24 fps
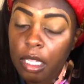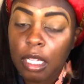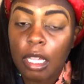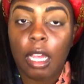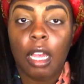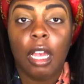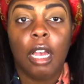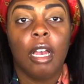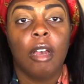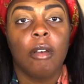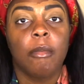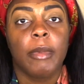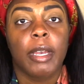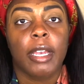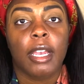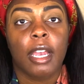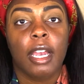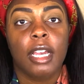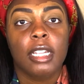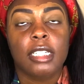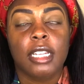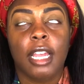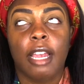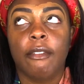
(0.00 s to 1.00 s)
Oh my
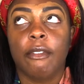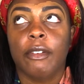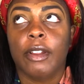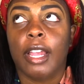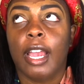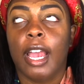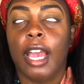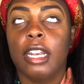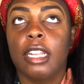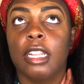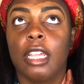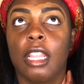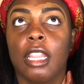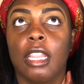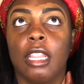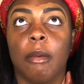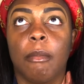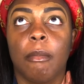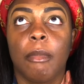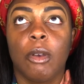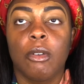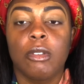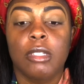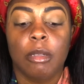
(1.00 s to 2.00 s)
gosh, I forgot the
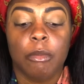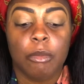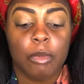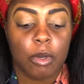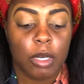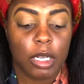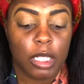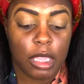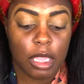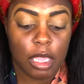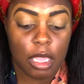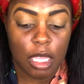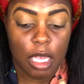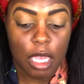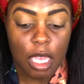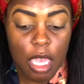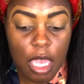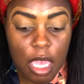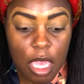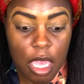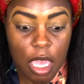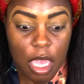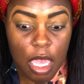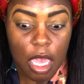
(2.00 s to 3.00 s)
most important
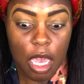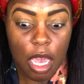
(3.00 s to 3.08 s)
thing.